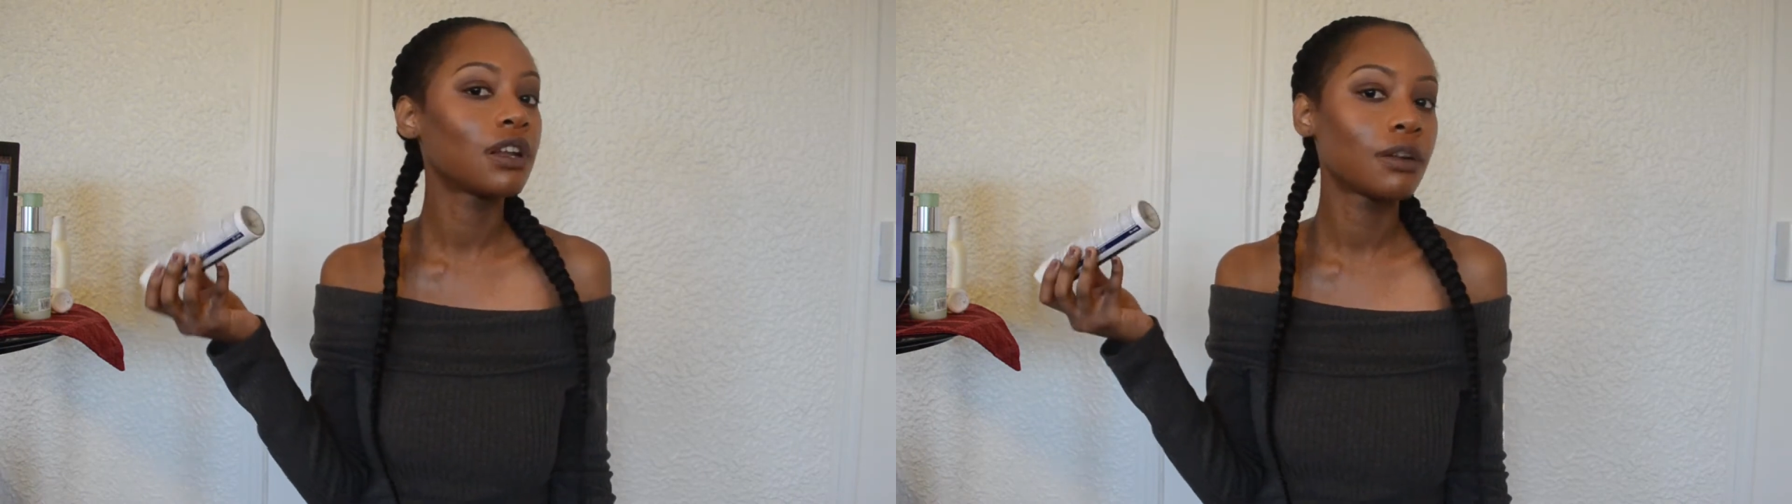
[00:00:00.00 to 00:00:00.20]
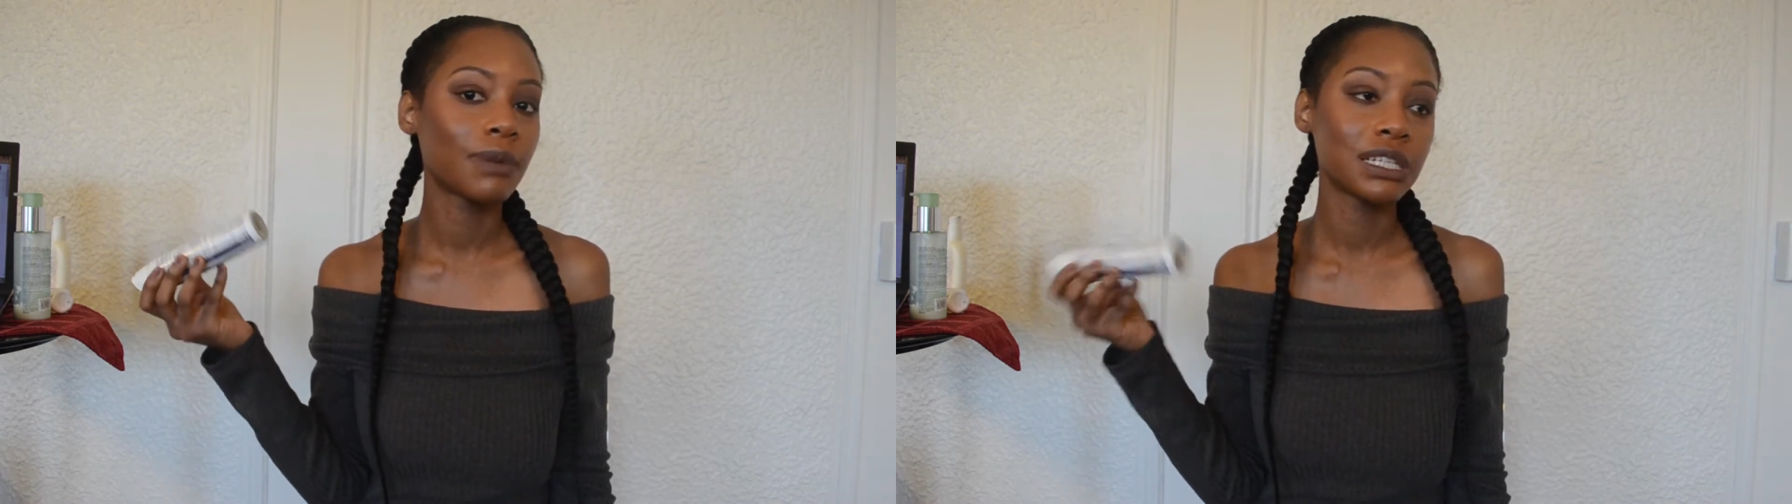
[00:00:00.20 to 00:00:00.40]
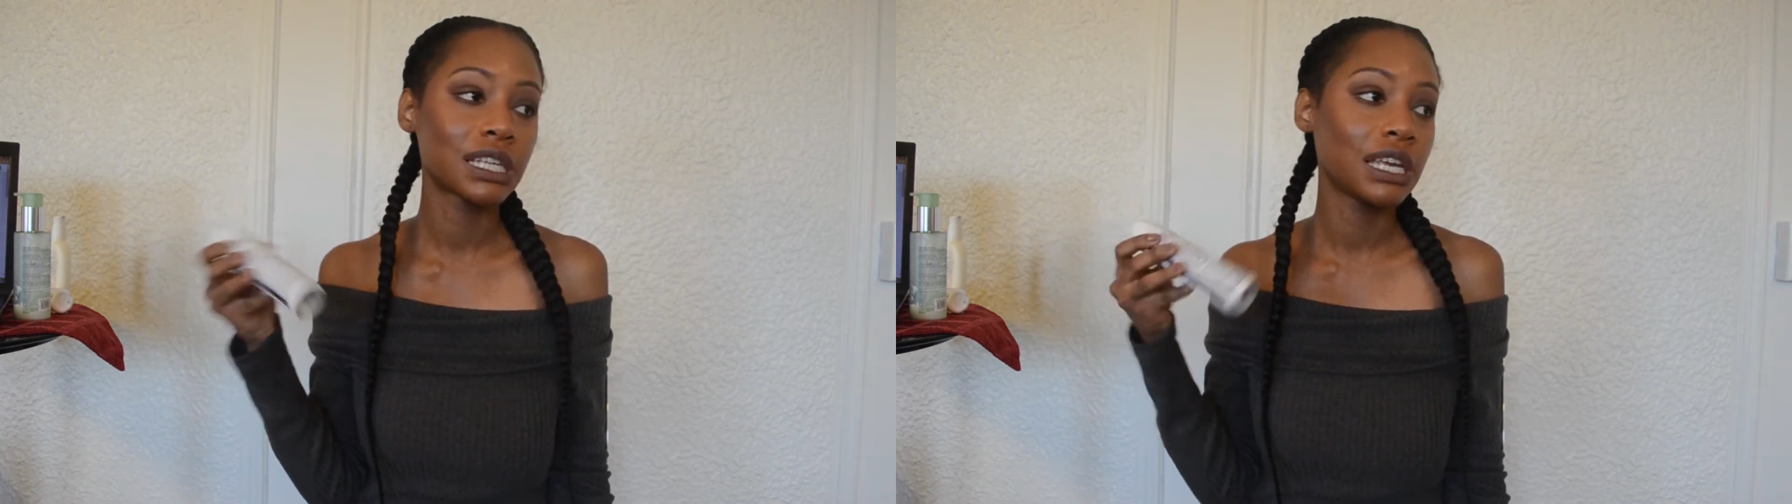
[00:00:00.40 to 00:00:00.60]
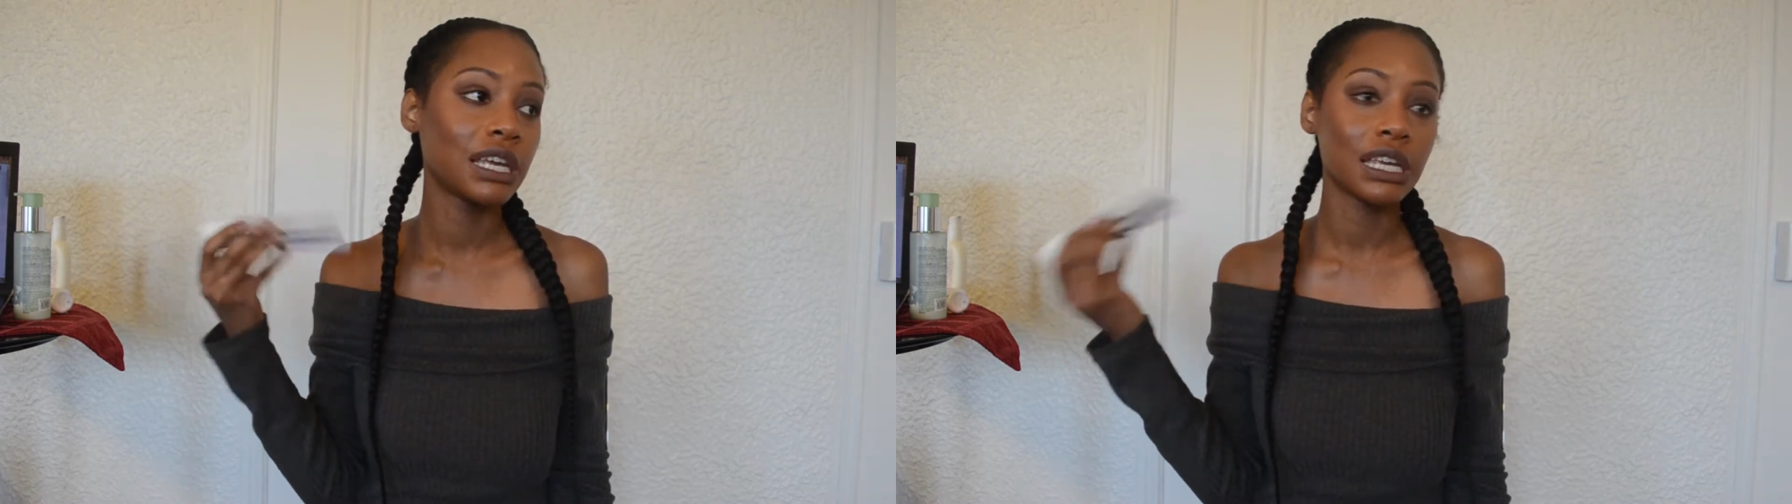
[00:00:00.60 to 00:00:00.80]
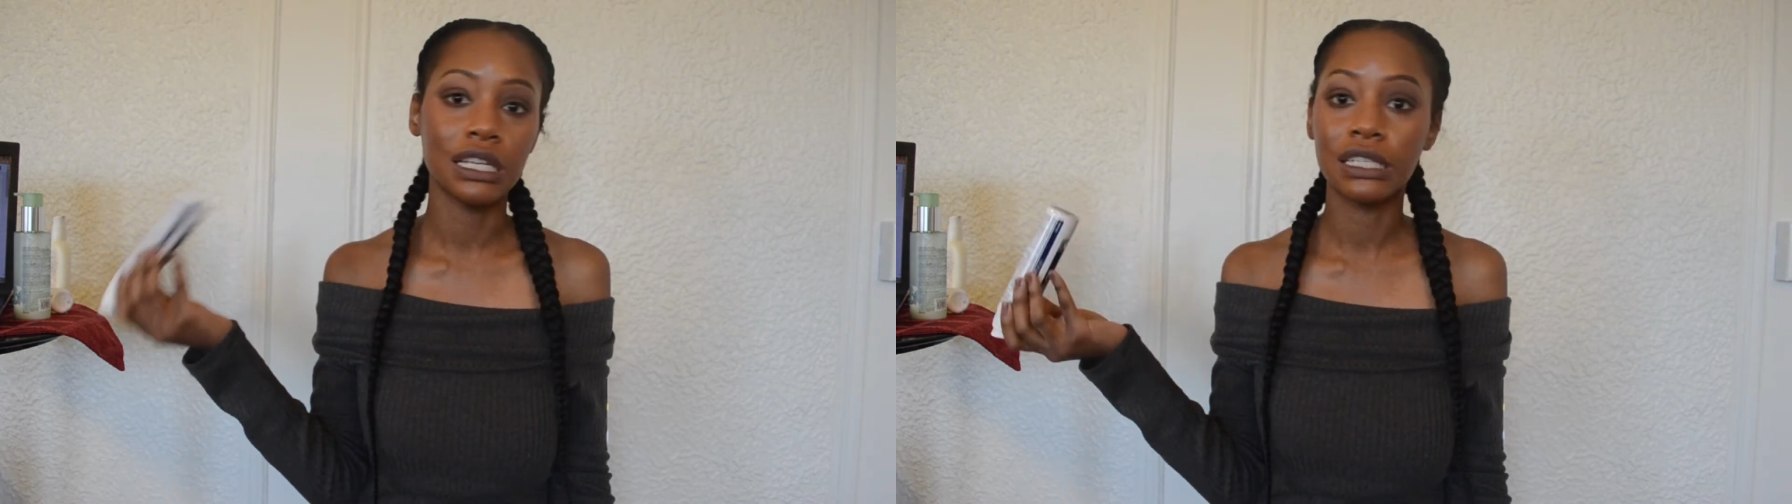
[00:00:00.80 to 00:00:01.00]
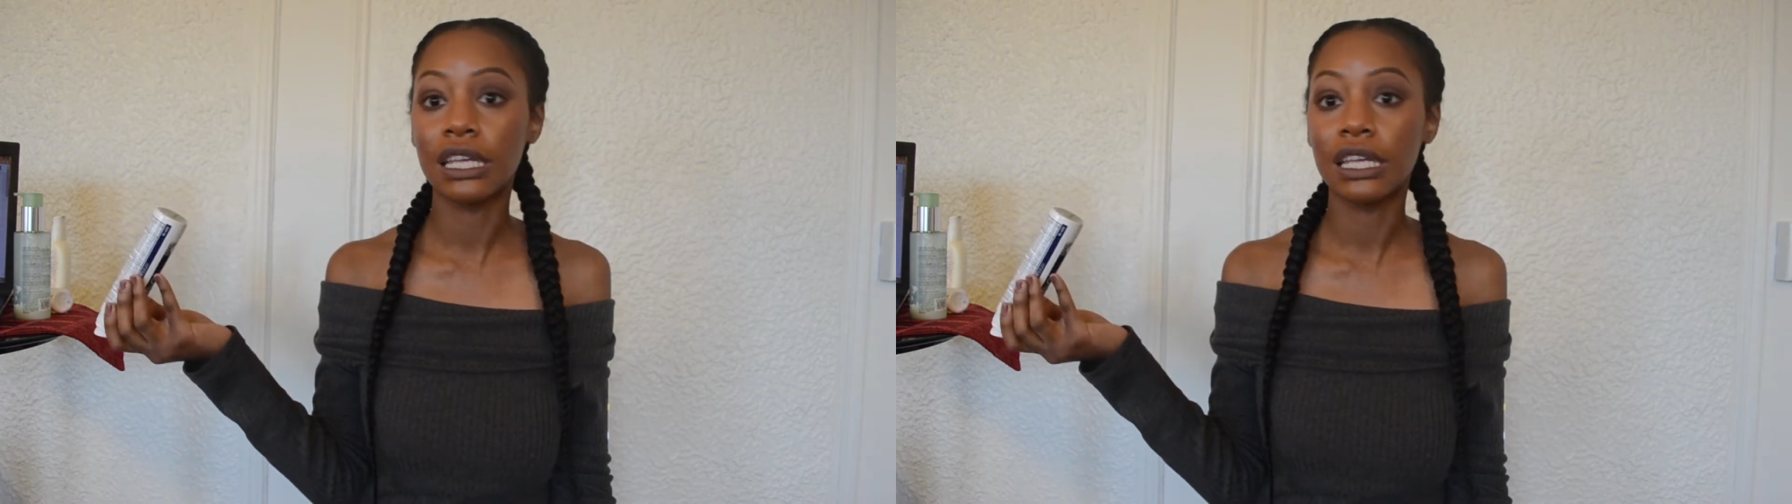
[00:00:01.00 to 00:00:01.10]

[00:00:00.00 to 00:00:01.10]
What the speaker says: under my skin gets